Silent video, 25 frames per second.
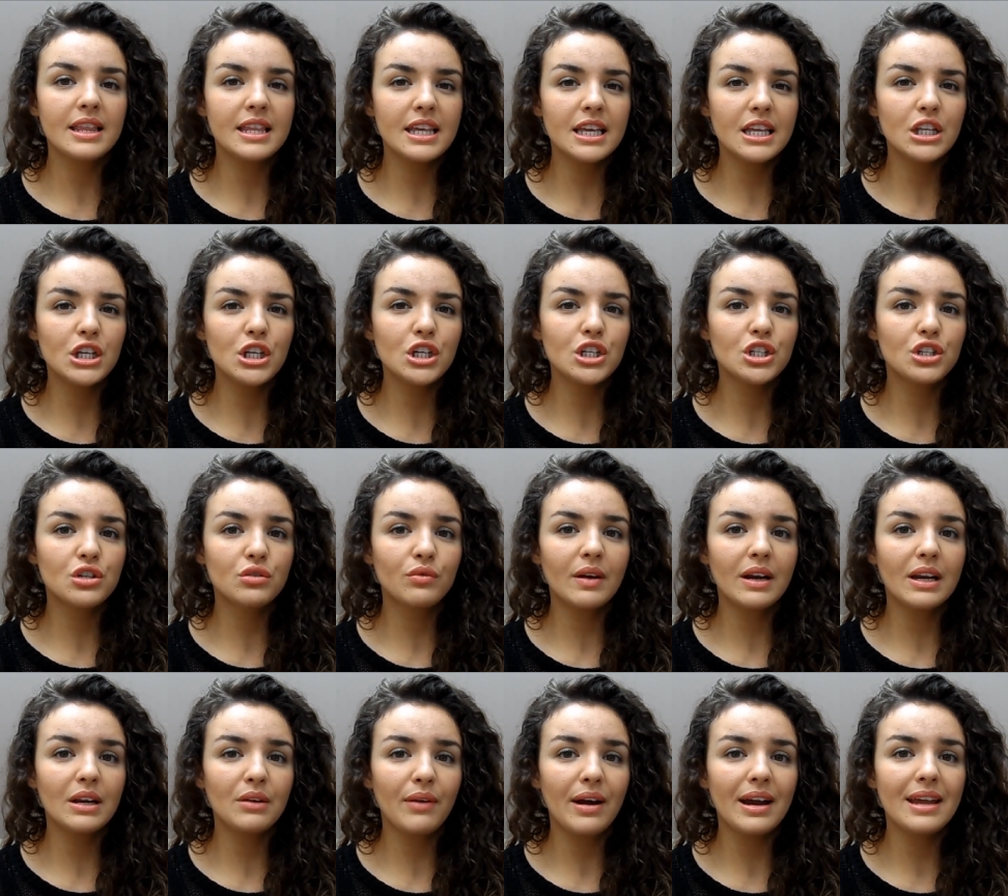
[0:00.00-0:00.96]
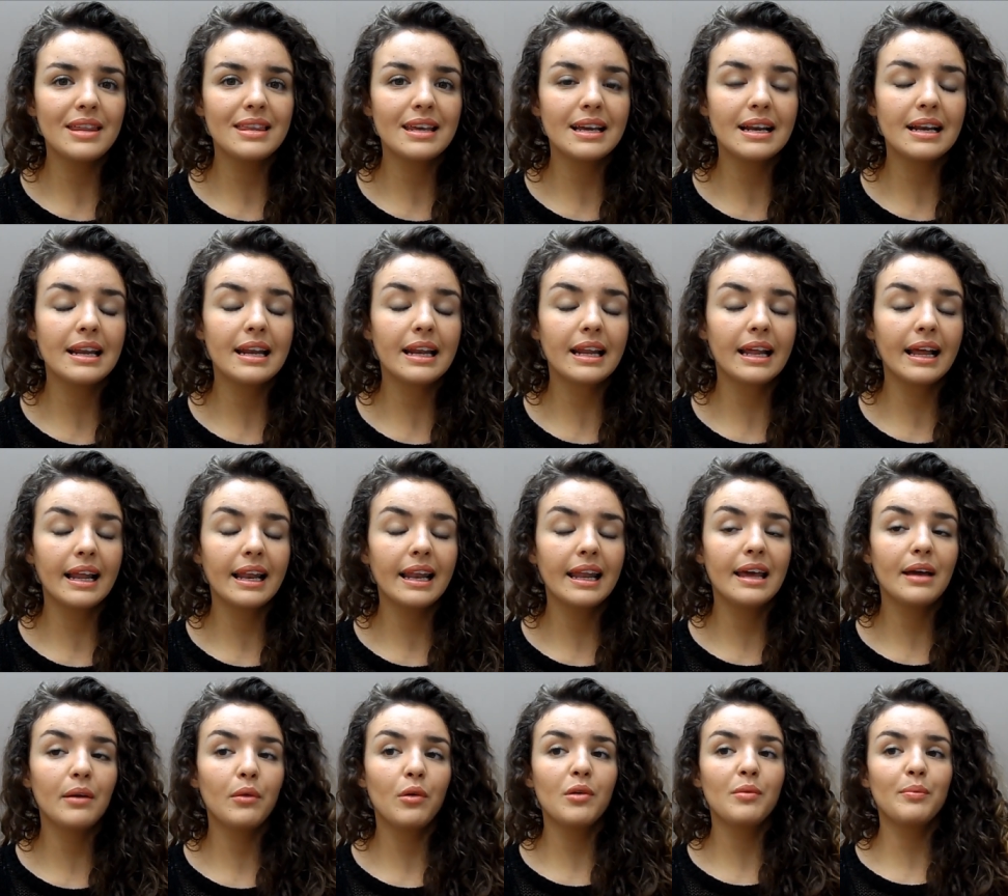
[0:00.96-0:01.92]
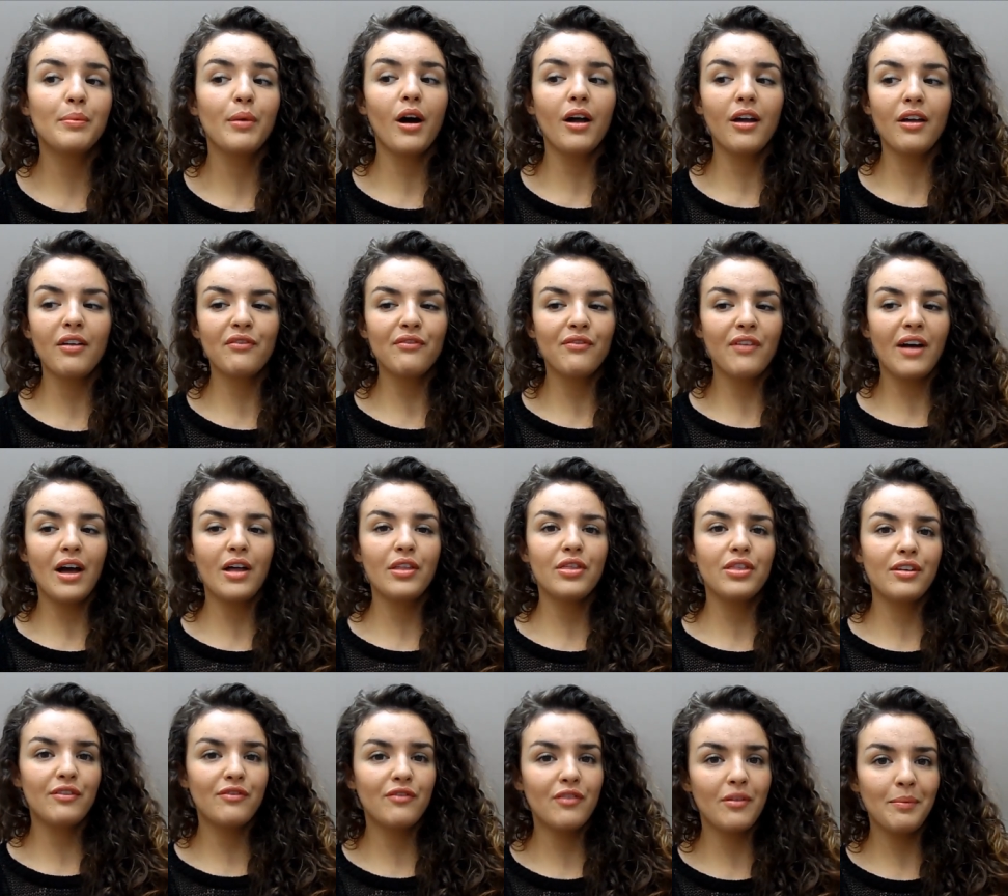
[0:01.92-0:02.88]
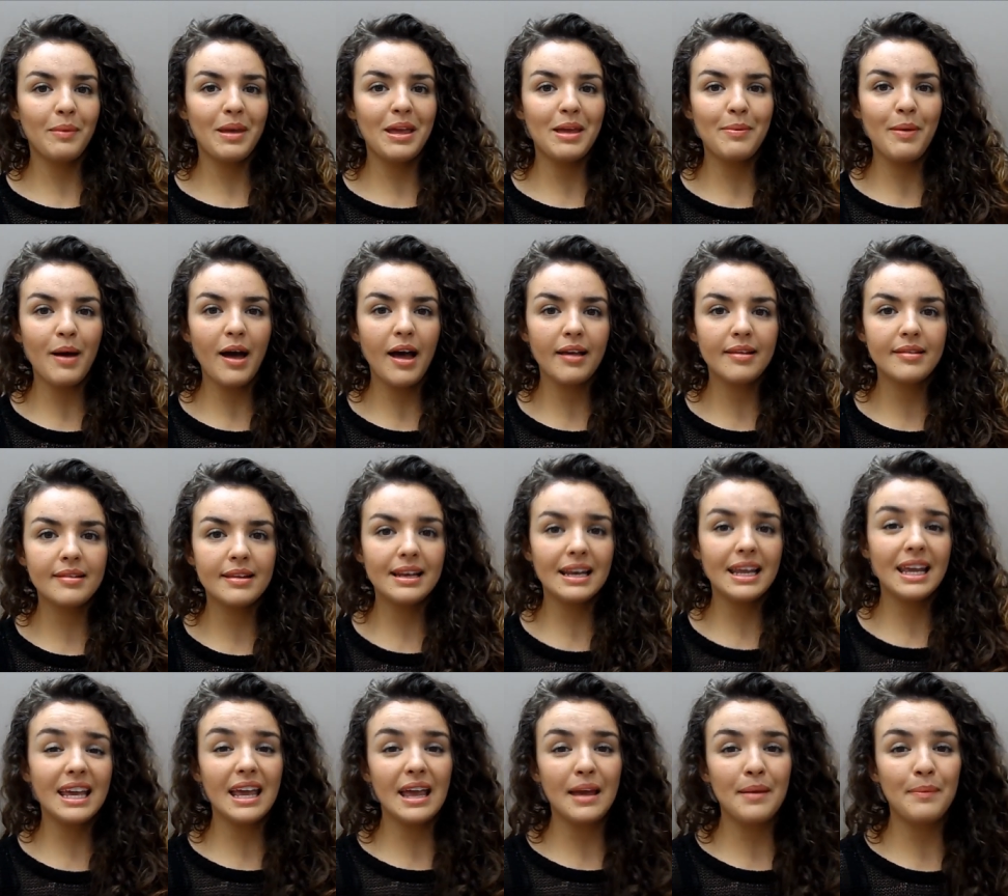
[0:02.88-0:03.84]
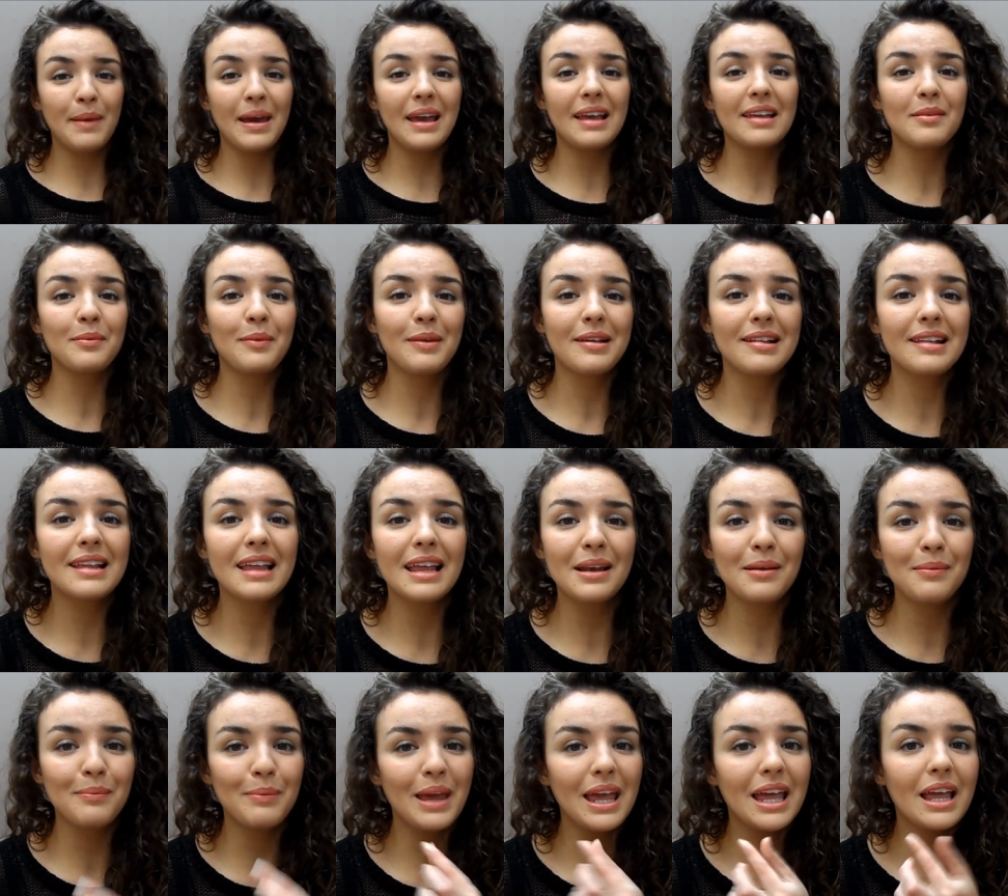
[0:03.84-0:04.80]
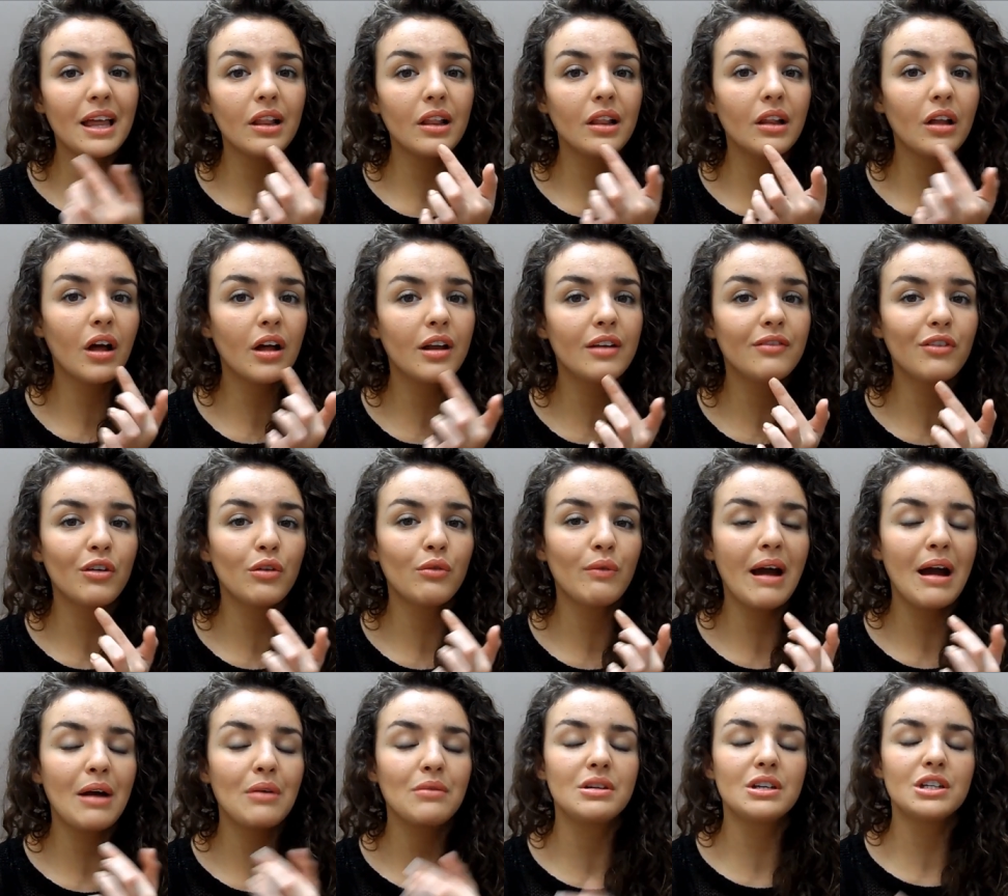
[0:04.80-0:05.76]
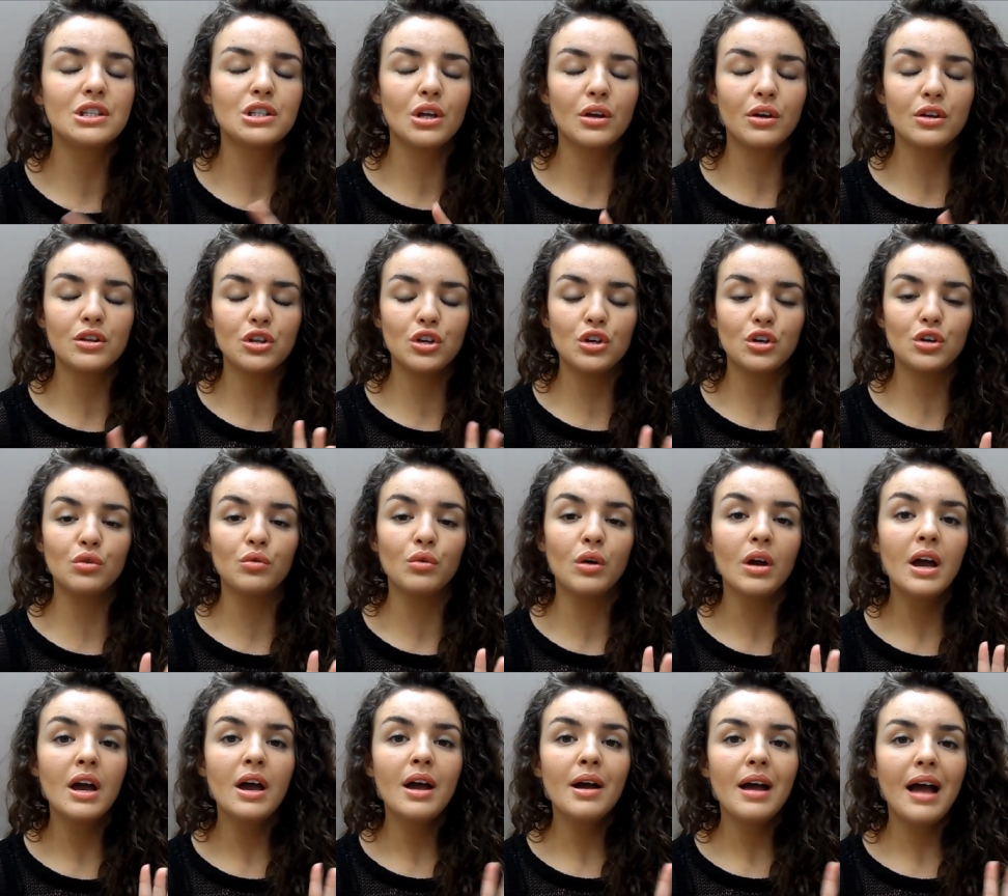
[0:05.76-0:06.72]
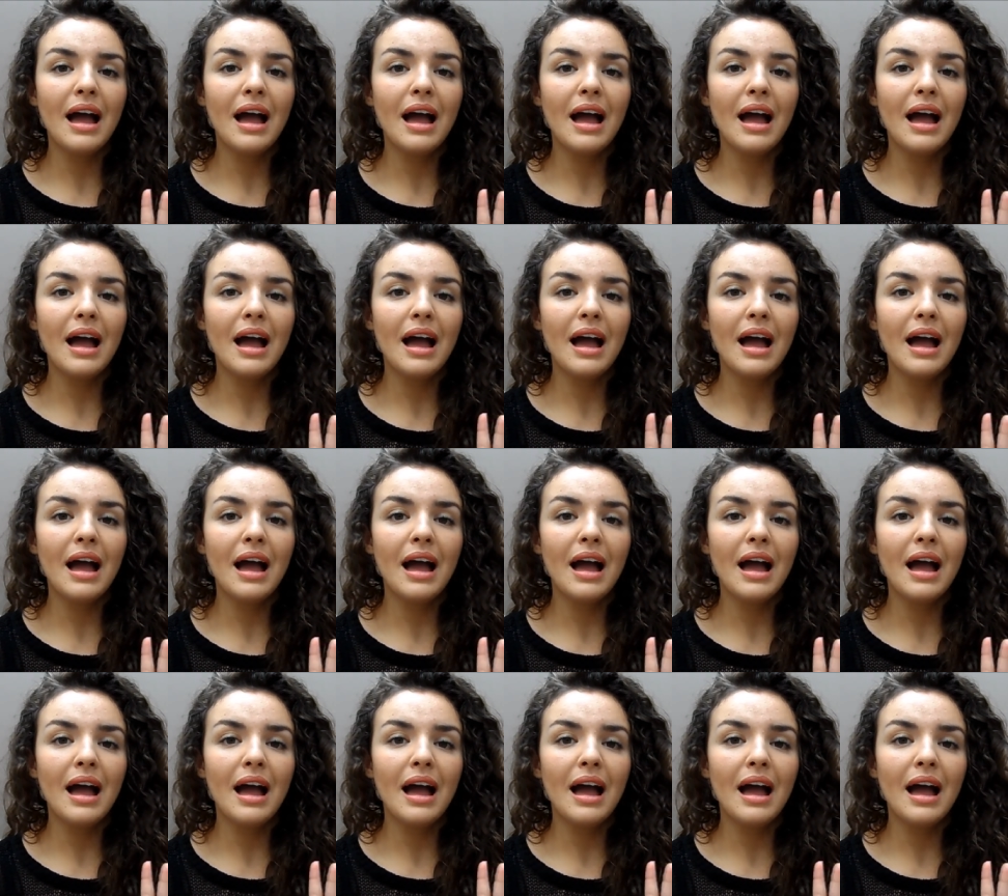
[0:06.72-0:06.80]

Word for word: I did used to really rate the Clean and Clear one, but I have found that for me personally it makes my skin peel kind of around it, so I do